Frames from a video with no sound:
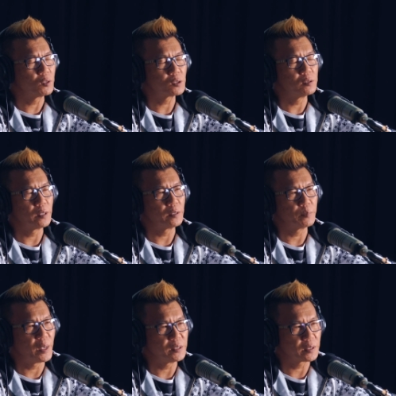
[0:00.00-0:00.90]
Just learning the
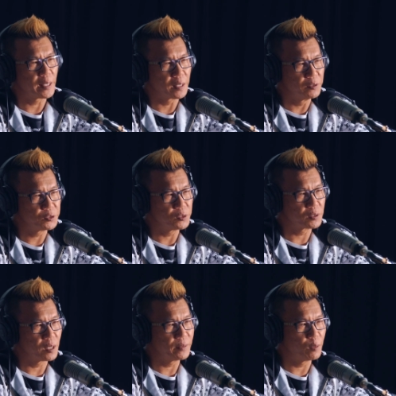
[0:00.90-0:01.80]
basic English and
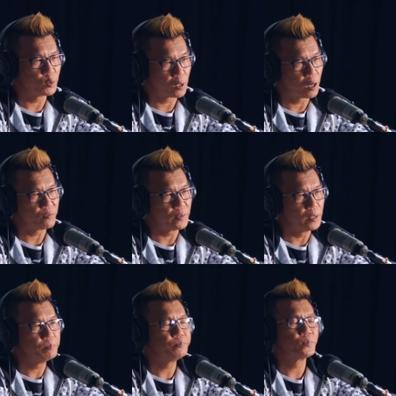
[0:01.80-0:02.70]
stuff that was hard for
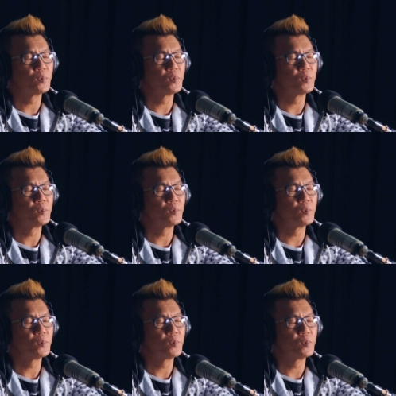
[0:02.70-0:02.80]
them.